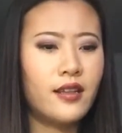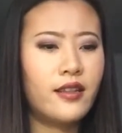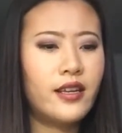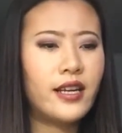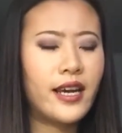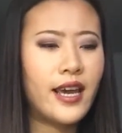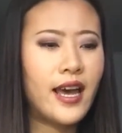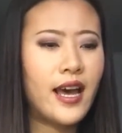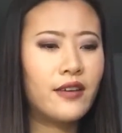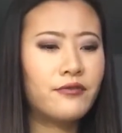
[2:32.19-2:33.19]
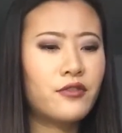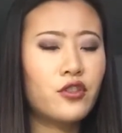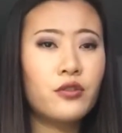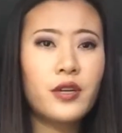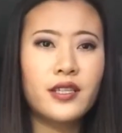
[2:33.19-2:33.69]
Then I have
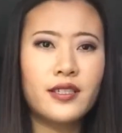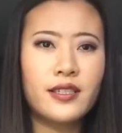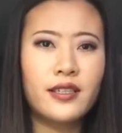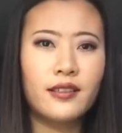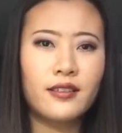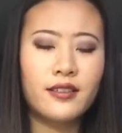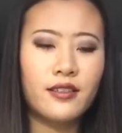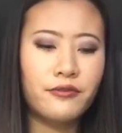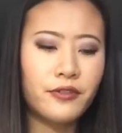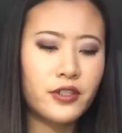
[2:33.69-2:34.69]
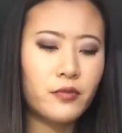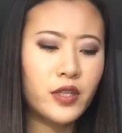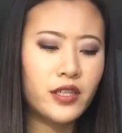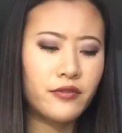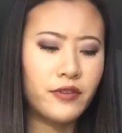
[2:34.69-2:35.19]
two concealers. The first
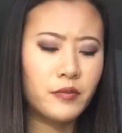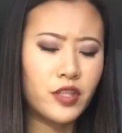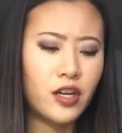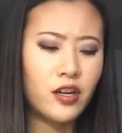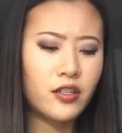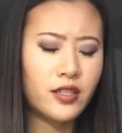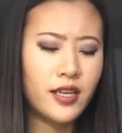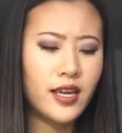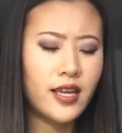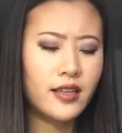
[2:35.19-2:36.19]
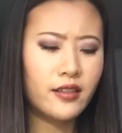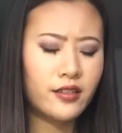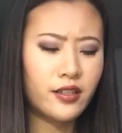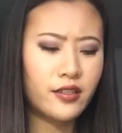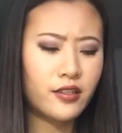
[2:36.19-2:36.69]
one is from Tarte.
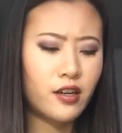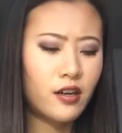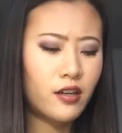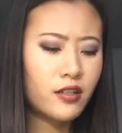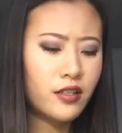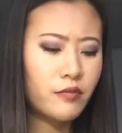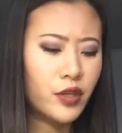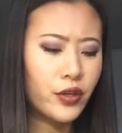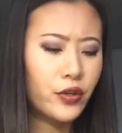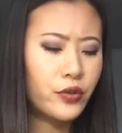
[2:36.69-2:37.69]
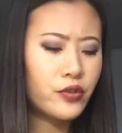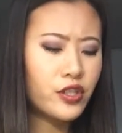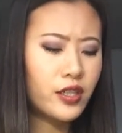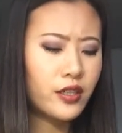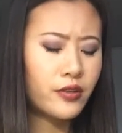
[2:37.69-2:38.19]
This is Tarte
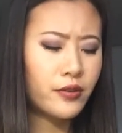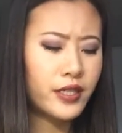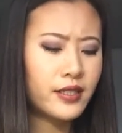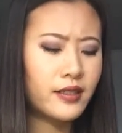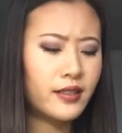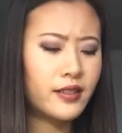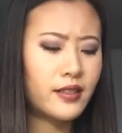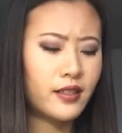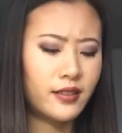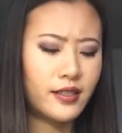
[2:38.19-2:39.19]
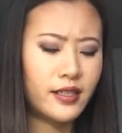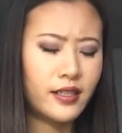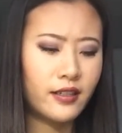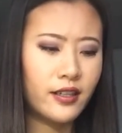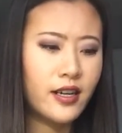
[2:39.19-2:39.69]
Maracuja Creaseless
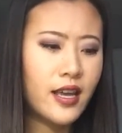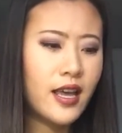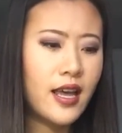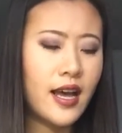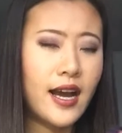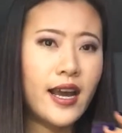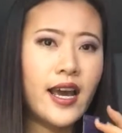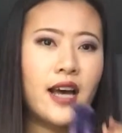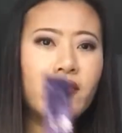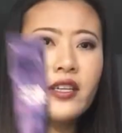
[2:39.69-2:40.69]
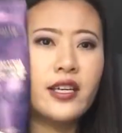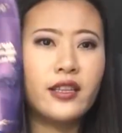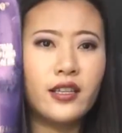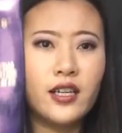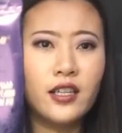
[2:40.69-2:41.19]
Concealer. I have it
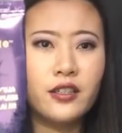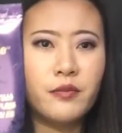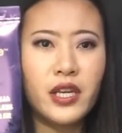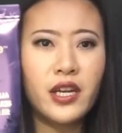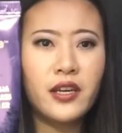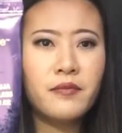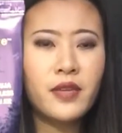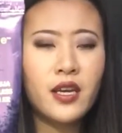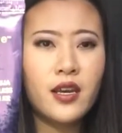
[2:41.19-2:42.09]
in the color medium.